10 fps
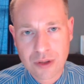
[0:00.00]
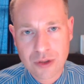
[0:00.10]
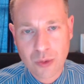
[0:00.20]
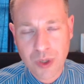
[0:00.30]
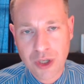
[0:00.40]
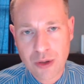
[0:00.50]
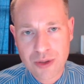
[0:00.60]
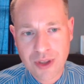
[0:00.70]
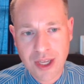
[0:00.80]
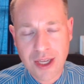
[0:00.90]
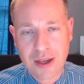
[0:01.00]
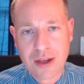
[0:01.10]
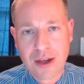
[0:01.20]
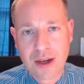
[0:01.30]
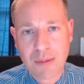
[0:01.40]
So we used the
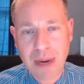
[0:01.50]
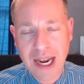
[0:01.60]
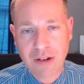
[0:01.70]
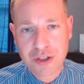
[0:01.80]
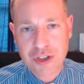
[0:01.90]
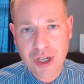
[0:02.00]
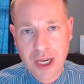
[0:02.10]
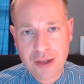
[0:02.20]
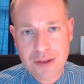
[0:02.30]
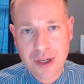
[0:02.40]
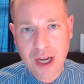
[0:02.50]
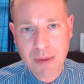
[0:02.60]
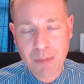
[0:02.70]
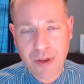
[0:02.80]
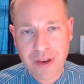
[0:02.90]
balance sheet to come
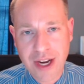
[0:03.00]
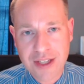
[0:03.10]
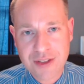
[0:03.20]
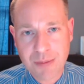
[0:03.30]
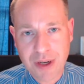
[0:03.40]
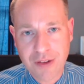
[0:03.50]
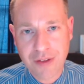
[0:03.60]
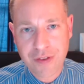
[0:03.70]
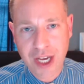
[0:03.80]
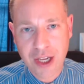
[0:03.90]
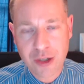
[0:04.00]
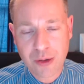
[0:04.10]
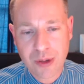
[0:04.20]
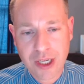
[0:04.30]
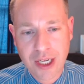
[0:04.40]
up with an estimate of the
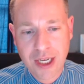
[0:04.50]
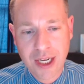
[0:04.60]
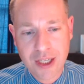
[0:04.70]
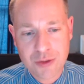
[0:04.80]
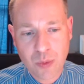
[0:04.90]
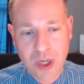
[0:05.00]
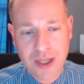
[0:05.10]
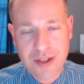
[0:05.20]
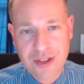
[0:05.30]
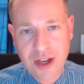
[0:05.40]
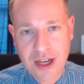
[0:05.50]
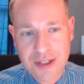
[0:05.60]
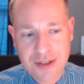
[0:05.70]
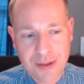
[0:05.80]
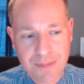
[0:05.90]
value. And as we
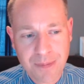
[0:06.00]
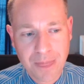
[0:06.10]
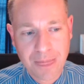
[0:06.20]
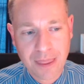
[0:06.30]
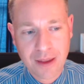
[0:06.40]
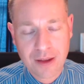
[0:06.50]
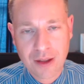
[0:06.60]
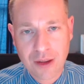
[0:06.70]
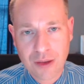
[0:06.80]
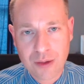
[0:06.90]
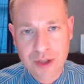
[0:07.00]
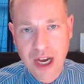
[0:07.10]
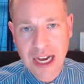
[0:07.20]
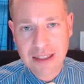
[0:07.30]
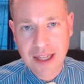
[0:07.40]
discussed, there's a
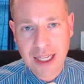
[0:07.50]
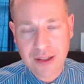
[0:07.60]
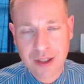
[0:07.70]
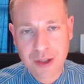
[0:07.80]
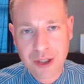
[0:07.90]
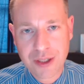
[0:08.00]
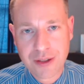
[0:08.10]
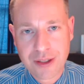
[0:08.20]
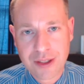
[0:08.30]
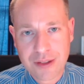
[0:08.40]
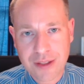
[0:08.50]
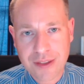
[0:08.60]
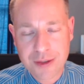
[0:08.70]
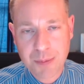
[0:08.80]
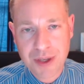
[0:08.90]
high likelihood that
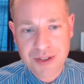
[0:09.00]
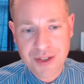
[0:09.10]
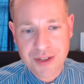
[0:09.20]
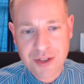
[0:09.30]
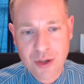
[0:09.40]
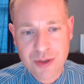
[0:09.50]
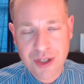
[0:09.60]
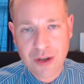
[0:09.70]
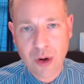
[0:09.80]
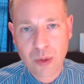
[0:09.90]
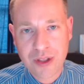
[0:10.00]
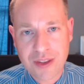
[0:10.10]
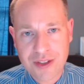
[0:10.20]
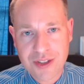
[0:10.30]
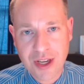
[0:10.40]
this business, using only
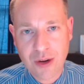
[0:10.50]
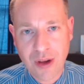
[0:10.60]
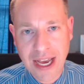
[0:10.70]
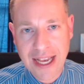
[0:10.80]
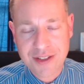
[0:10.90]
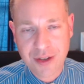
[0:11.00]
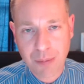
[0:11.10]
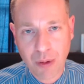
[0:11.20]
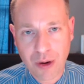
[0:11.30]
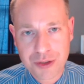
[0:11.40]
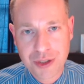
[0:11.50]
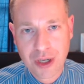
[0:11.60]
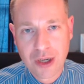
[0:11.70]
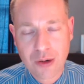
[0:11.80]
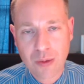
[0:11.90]
the single asset approach,
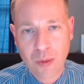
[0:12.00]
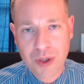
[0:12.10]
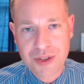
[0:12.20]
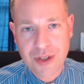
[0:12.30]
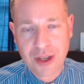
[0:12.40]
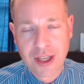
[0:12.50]
was